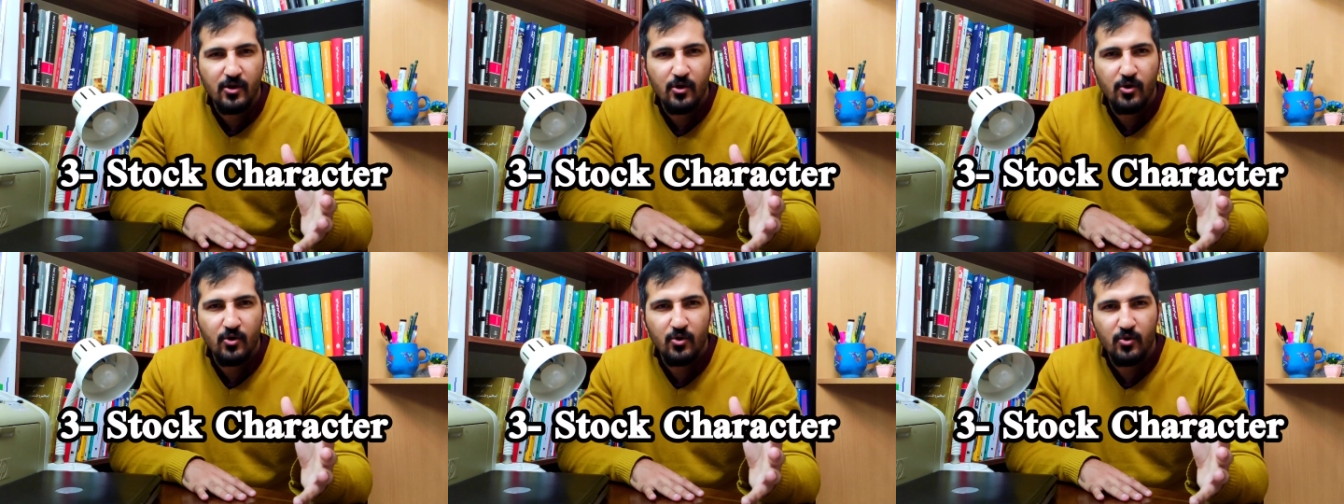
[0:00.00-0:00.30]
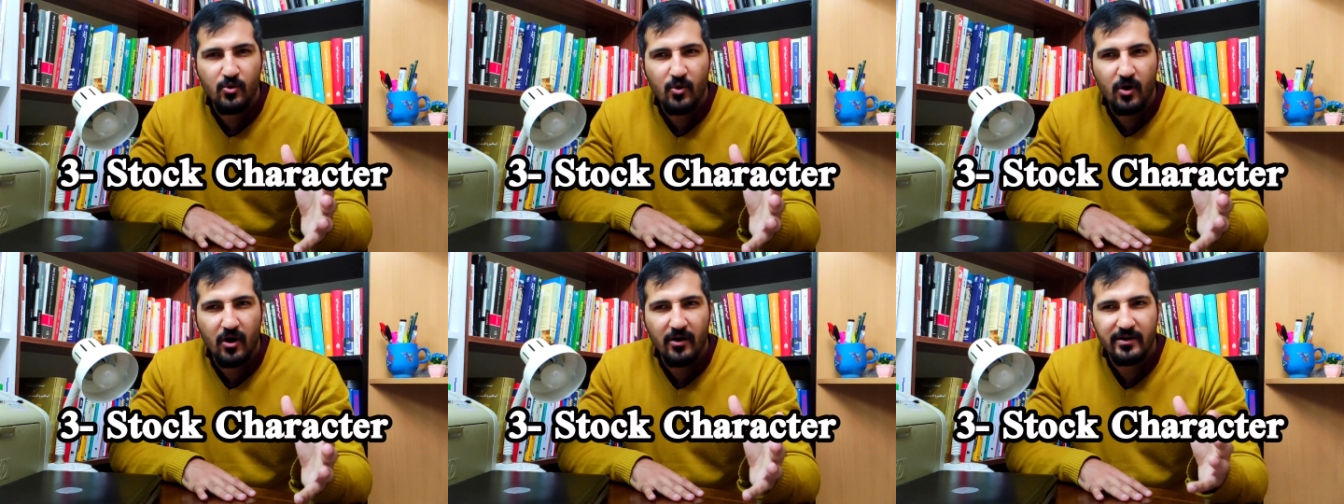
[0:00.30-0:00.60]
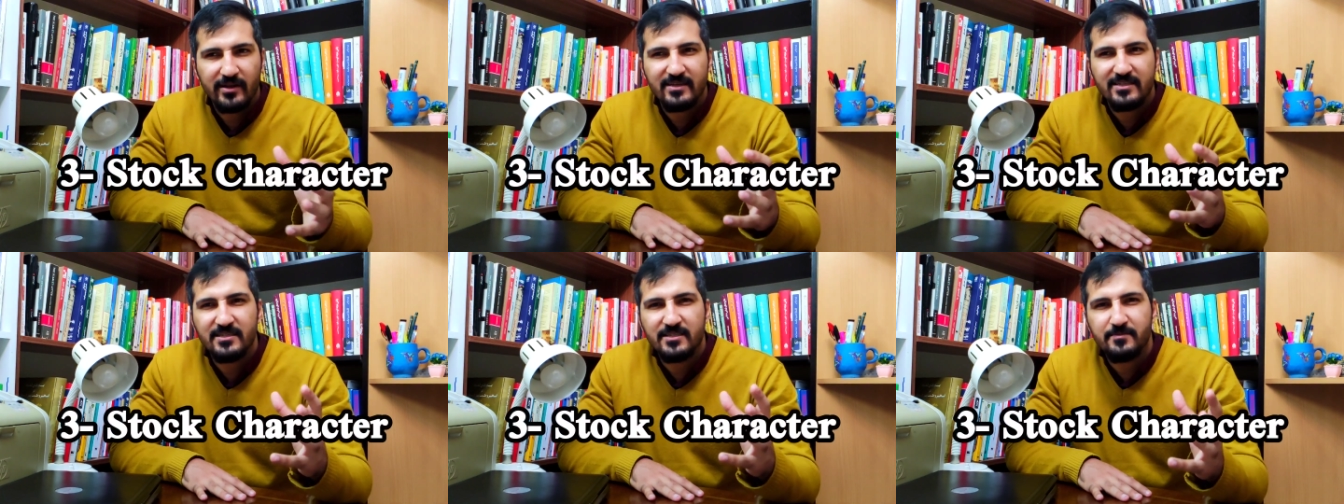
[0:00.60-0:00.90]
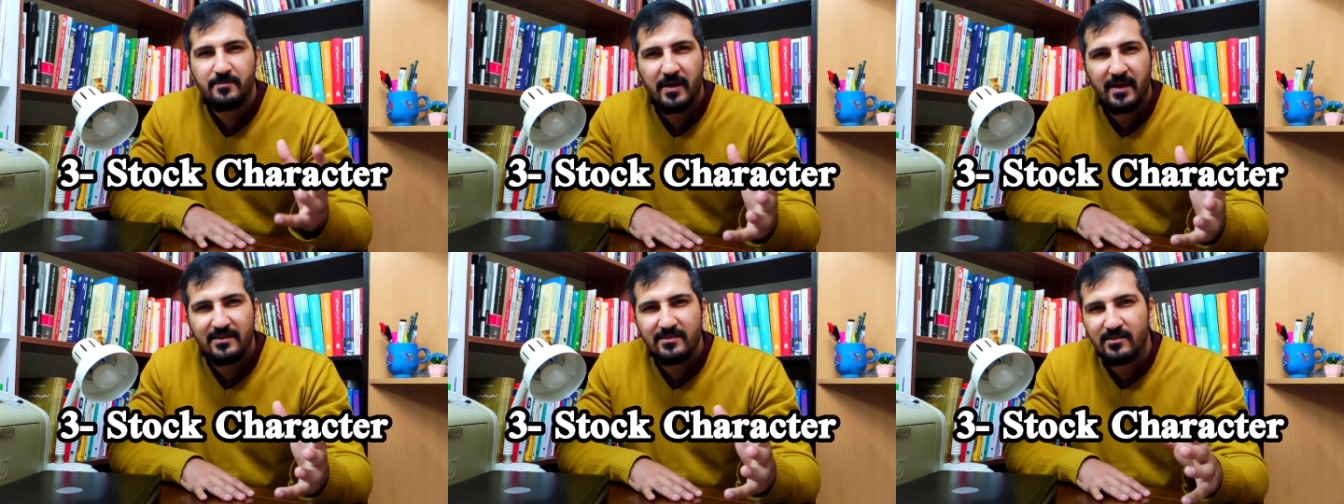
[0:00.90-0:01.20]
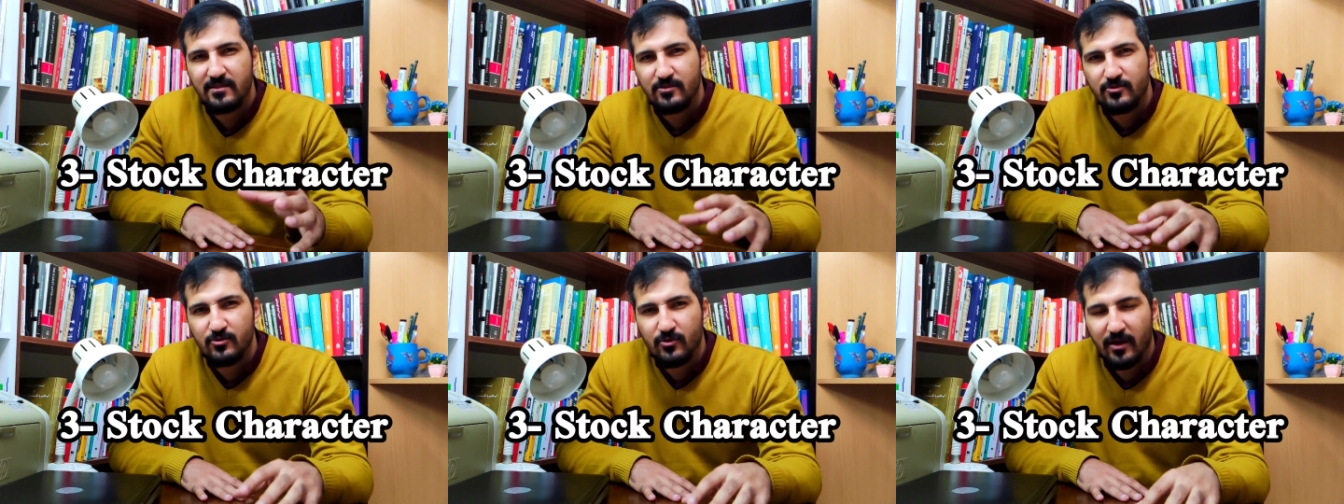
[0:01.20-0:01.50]
who are
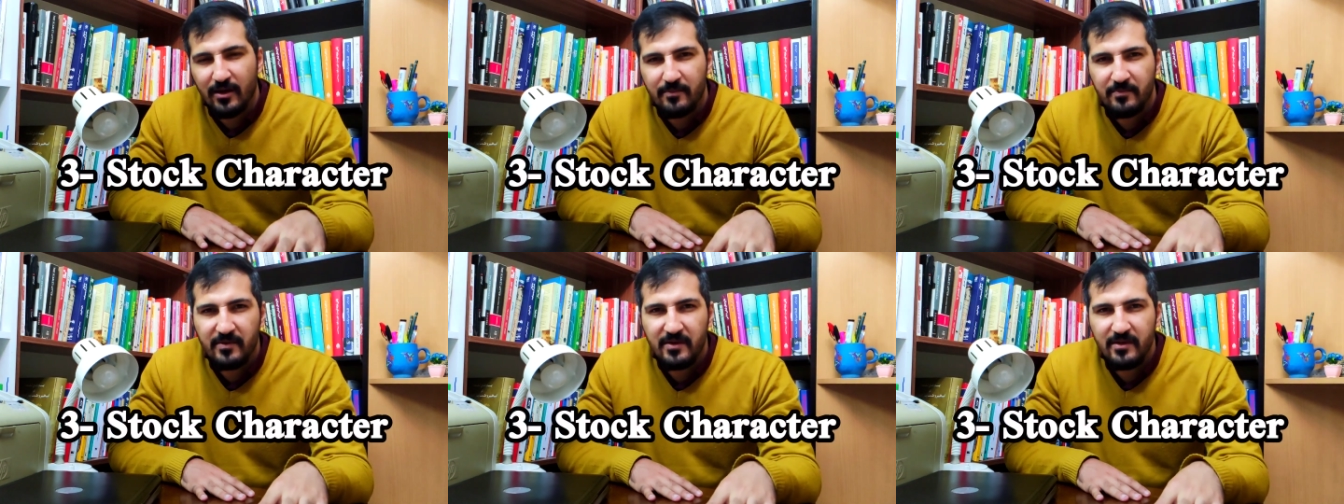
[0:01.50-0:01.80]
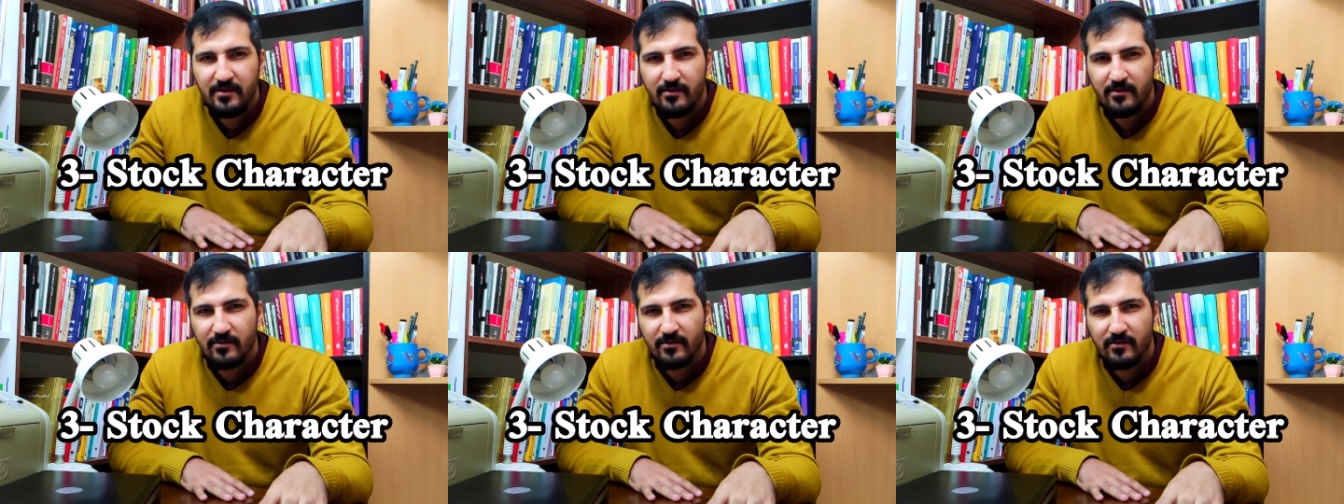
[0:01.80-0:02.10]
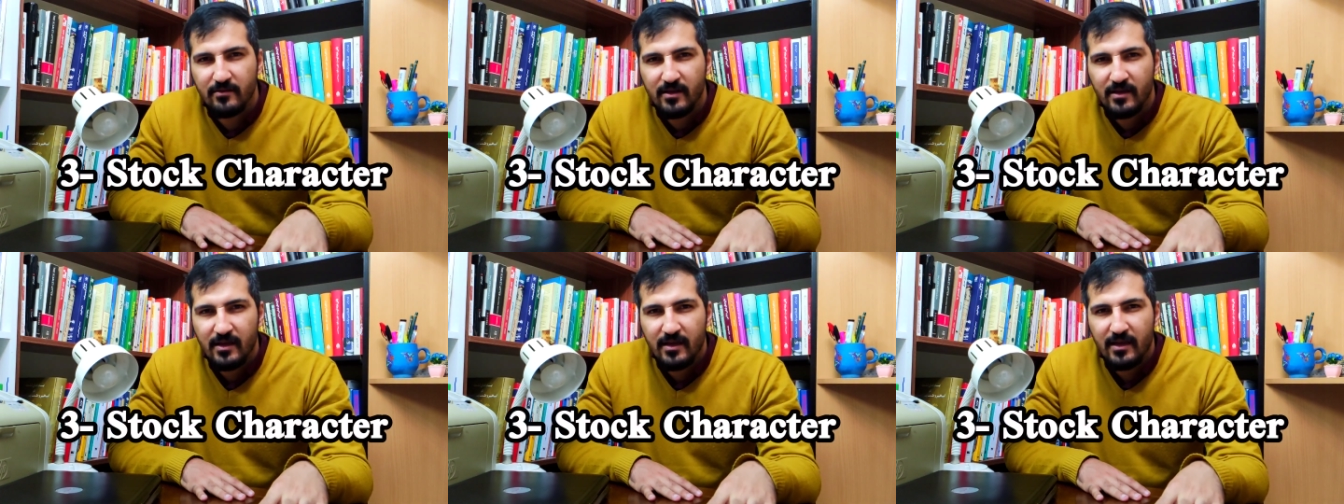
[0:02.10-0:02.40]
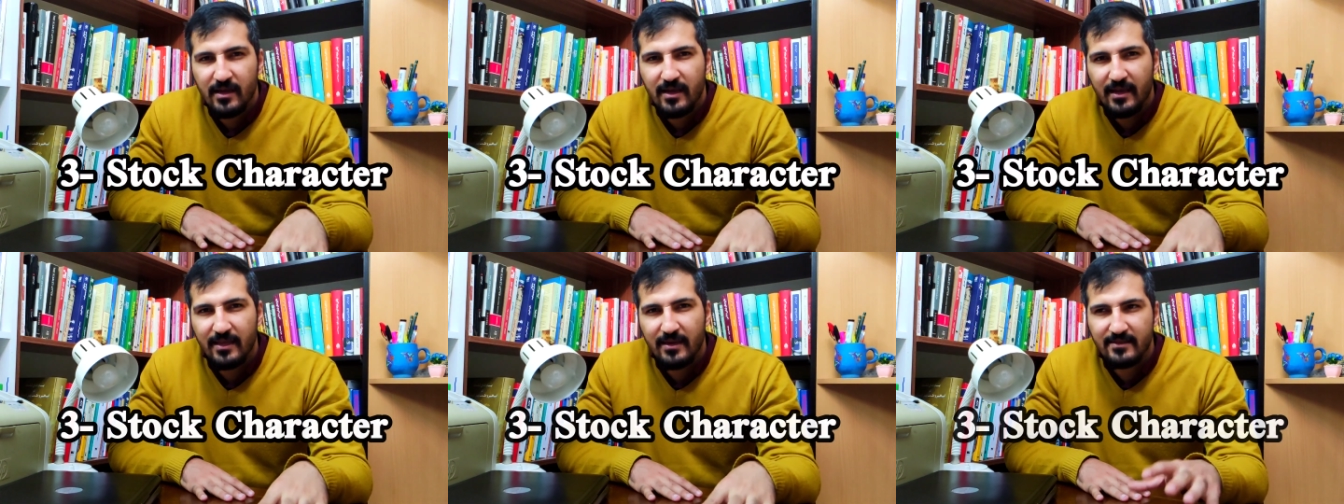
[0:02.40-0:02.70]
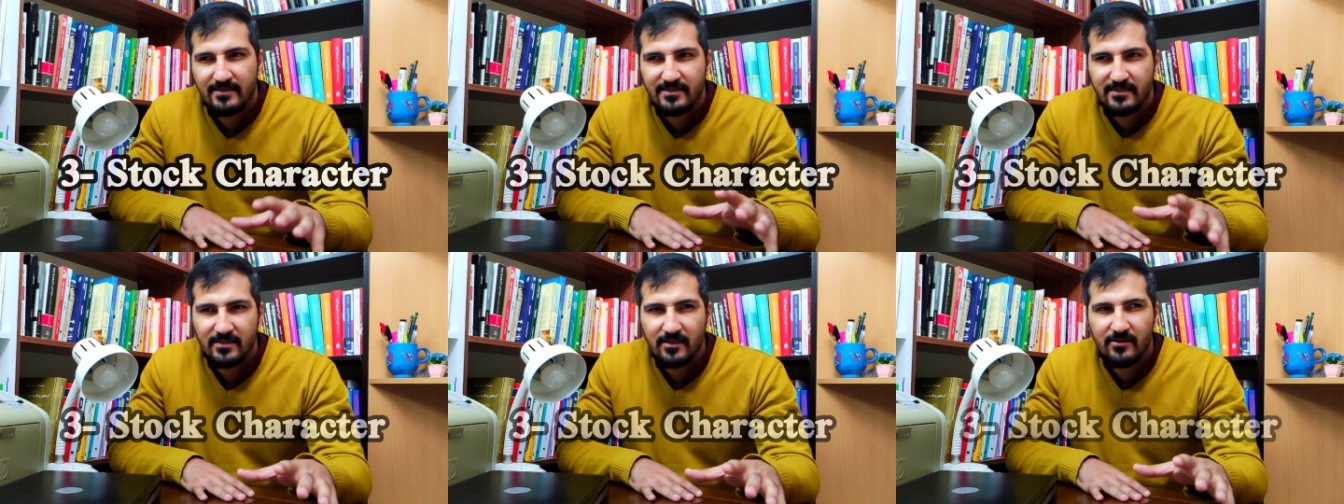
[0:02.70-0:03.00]
expected to appear in
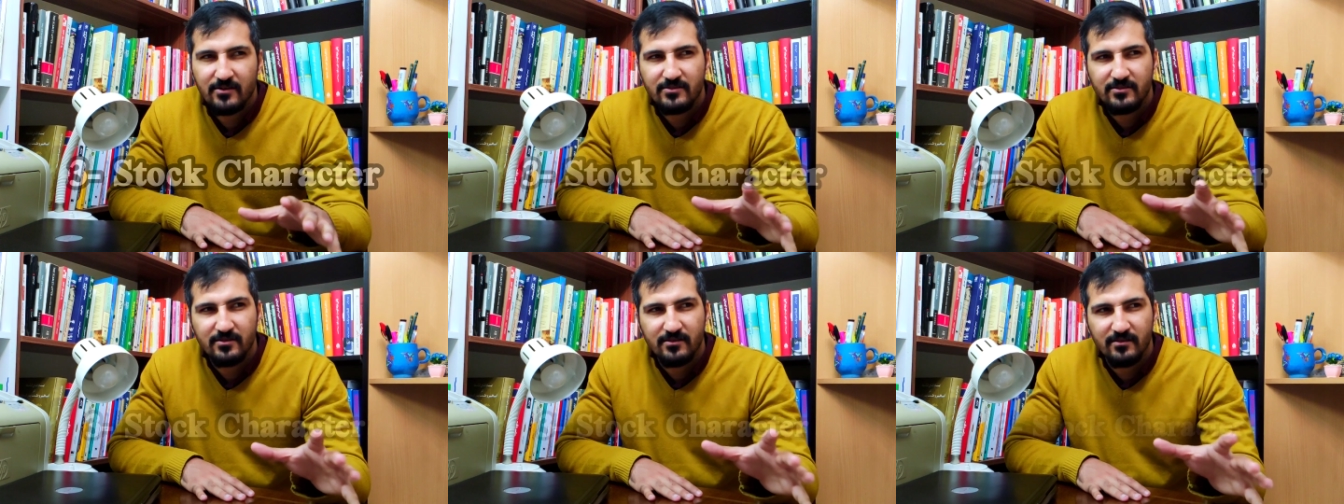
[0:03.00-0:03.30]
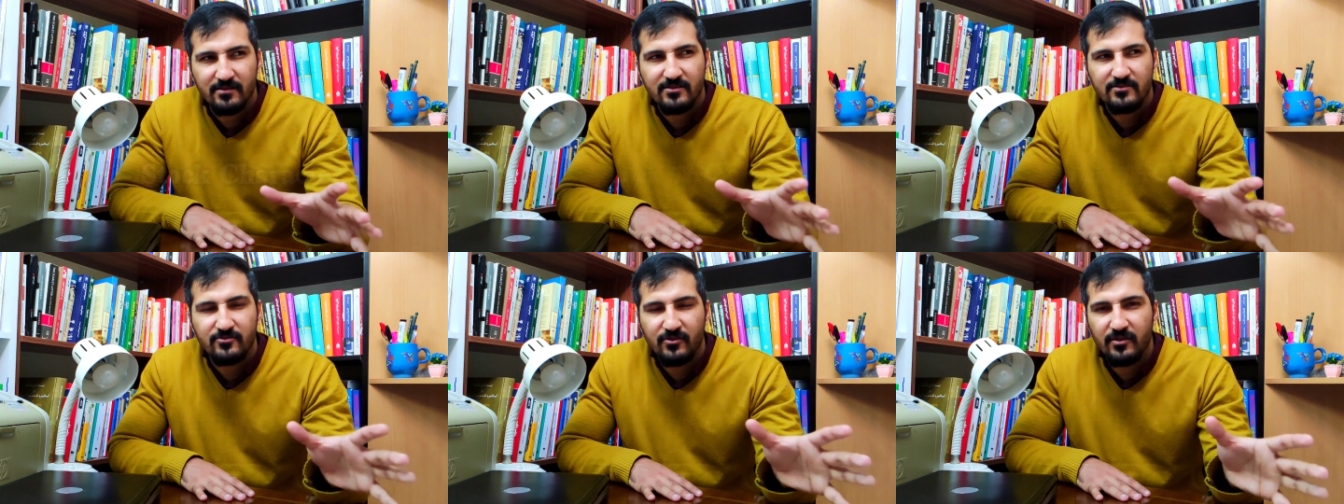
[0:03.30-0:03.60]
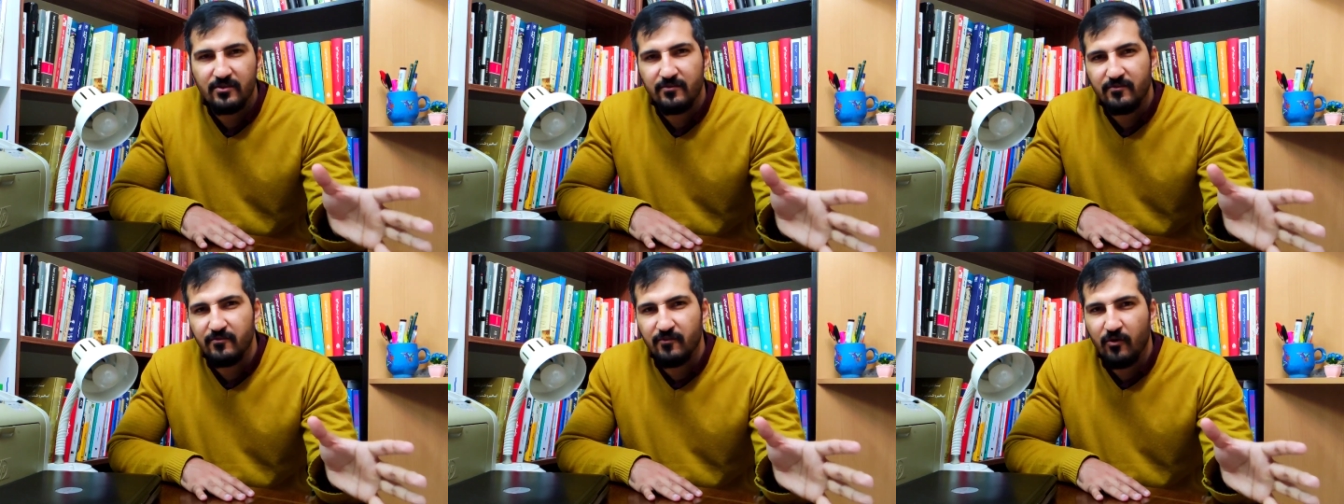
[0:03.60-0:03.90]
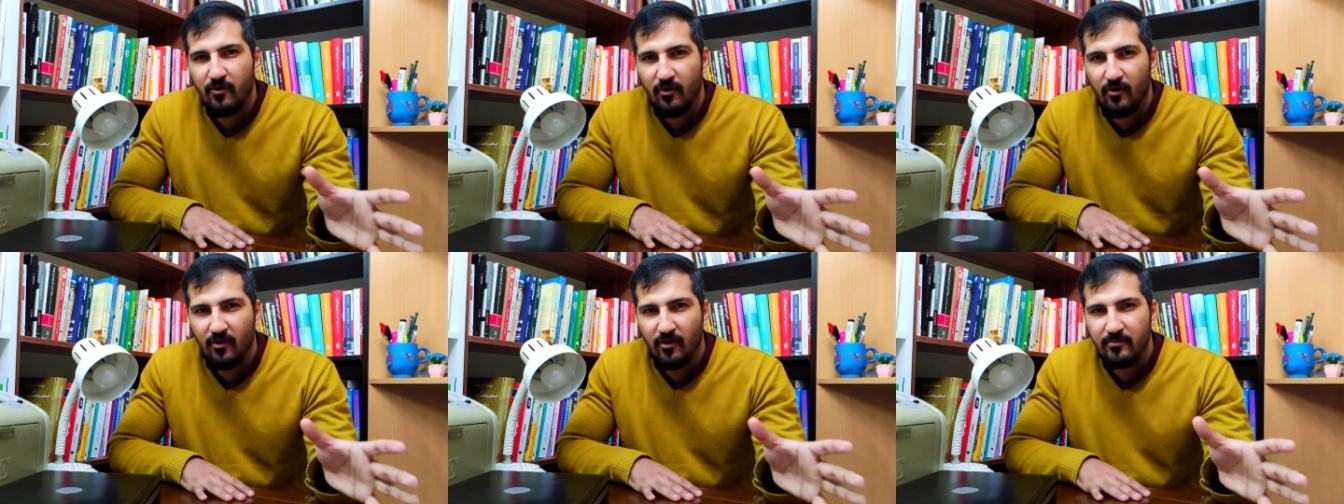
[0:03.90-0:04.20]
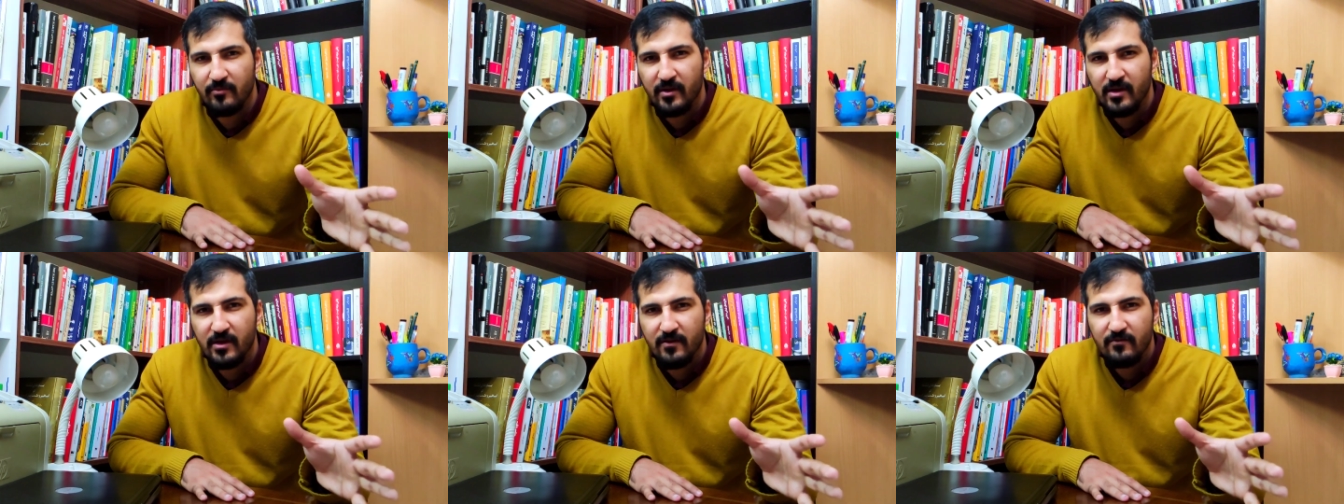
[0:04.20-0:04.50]
a certain literary
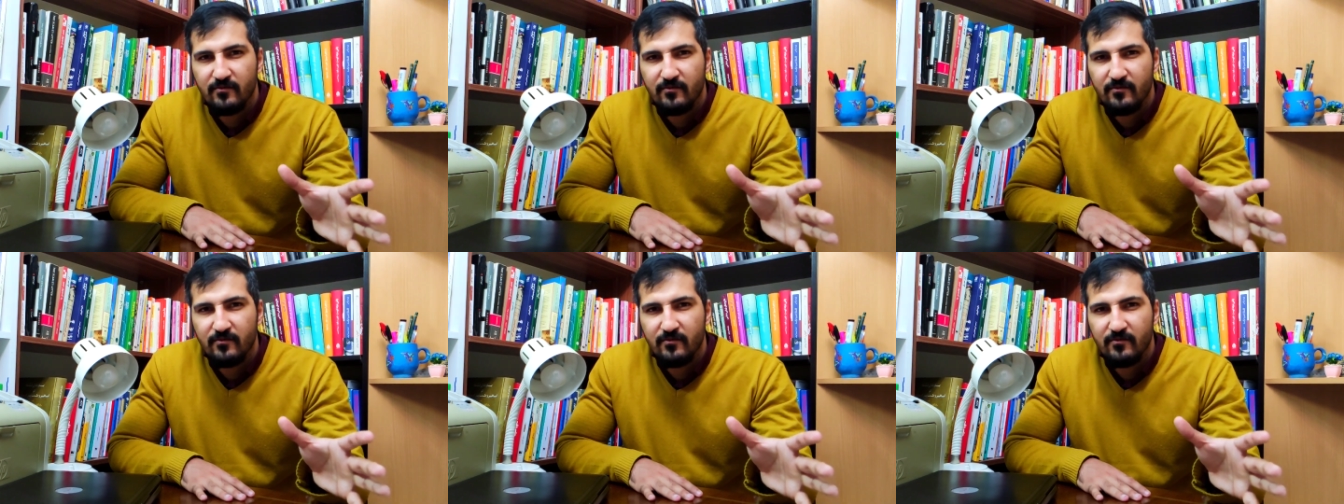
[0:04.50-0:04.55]
form.